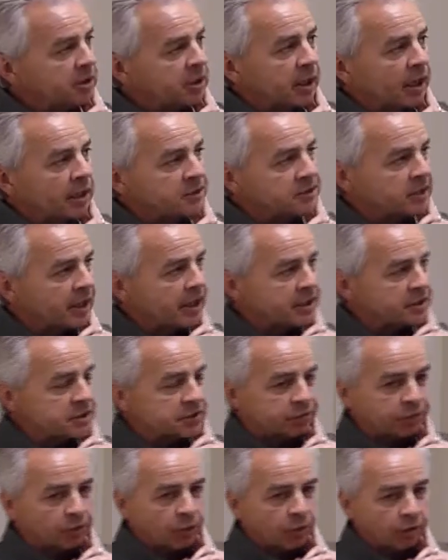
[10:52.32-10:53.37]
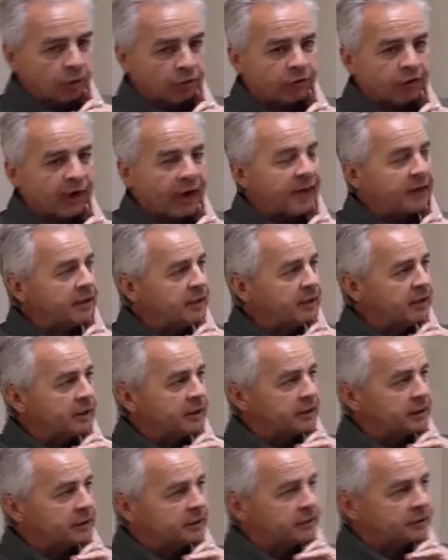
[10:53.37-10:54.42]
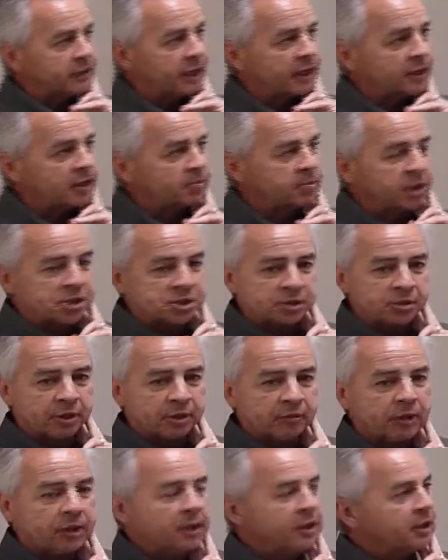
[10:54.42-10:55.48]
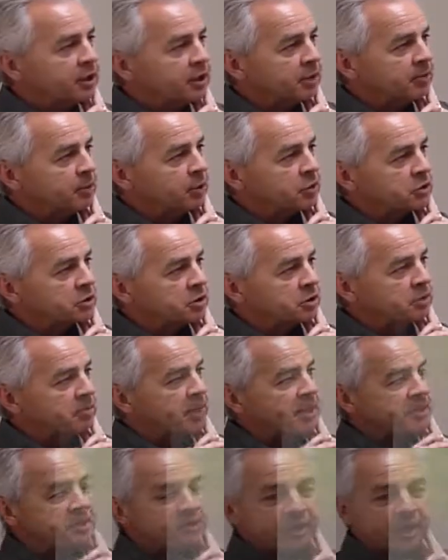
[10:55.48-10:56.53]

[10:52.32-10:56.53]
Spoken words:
contest for finding and taking a picture of the best